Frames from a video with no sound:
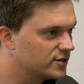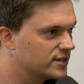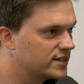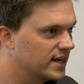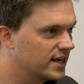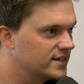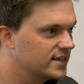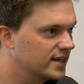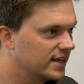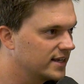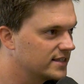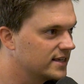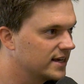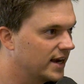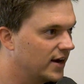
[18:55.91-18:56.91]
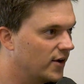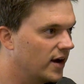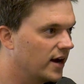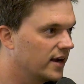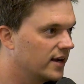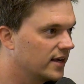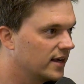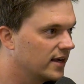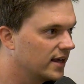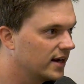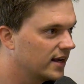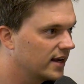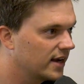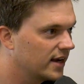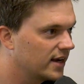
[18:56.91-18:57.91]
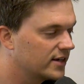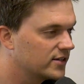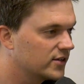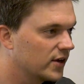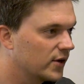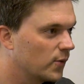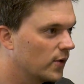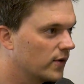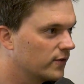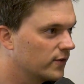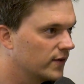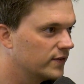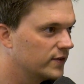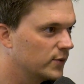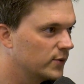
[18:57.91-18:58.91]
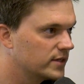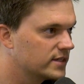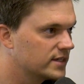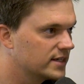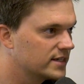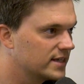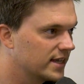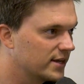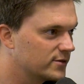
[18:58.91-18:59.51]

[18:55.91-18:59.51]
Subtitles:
just testing and seeing how high I could get it, I got it to like 150, 160.